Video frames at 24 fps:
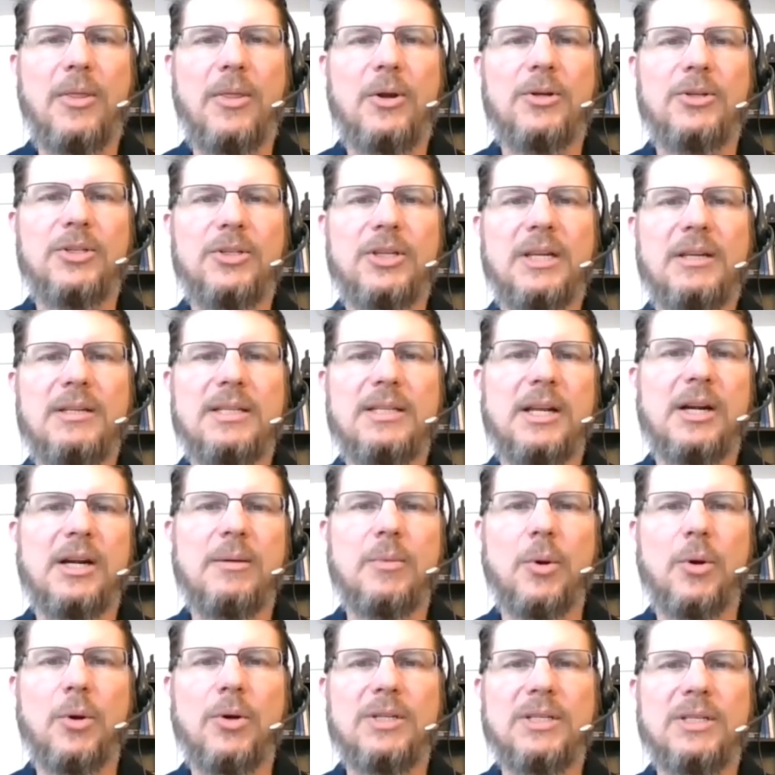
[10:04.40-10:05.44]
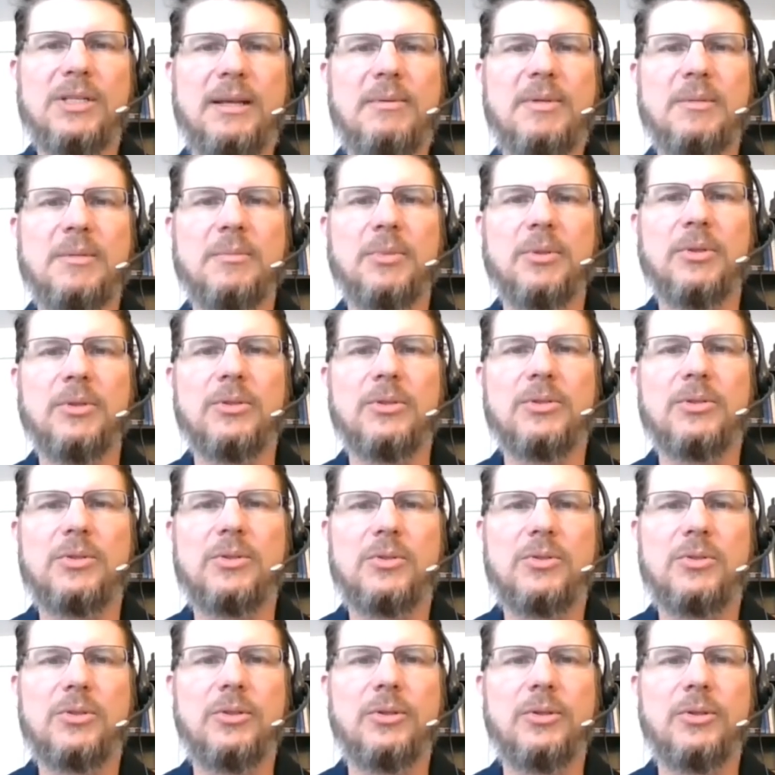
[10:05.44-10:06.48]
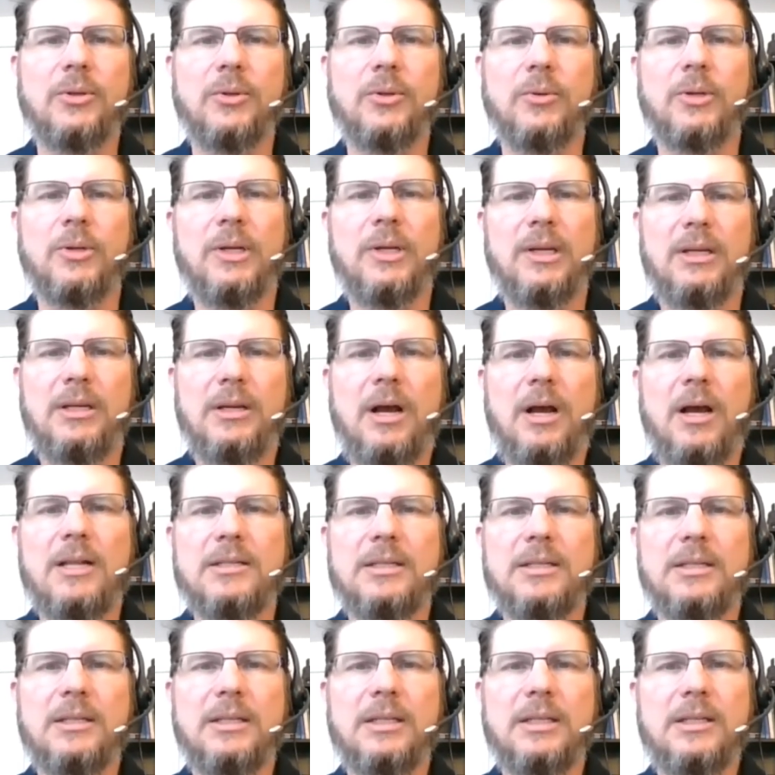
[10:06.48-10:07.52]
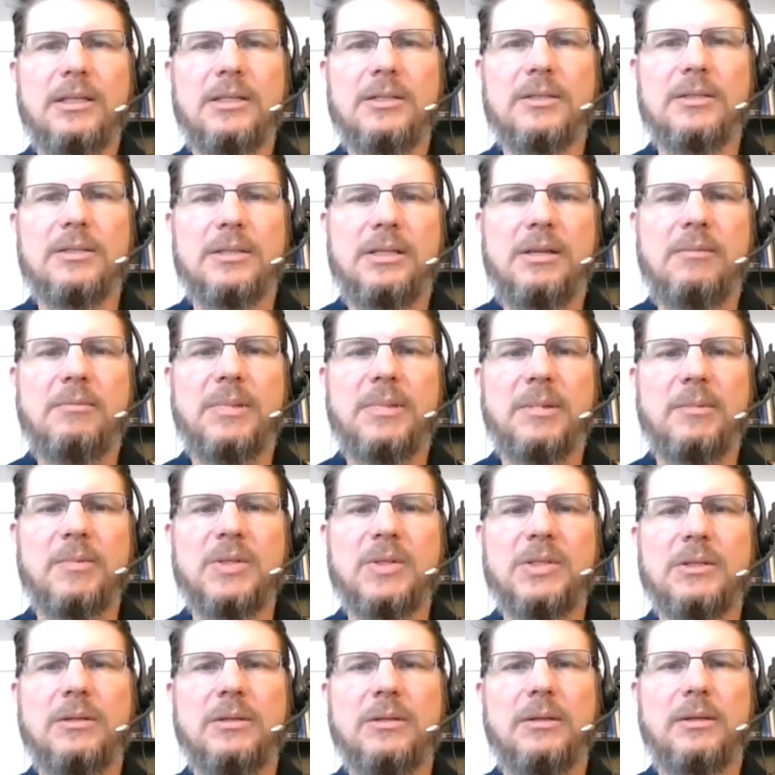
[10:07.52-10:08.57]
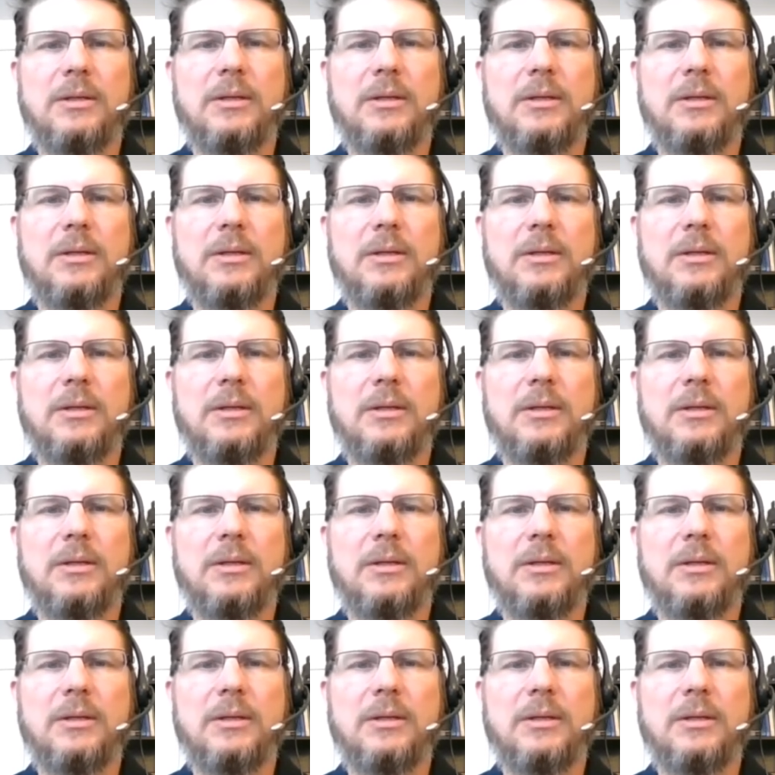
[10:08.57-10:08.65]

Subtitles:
genes that are more susceptible to causing these symptoms.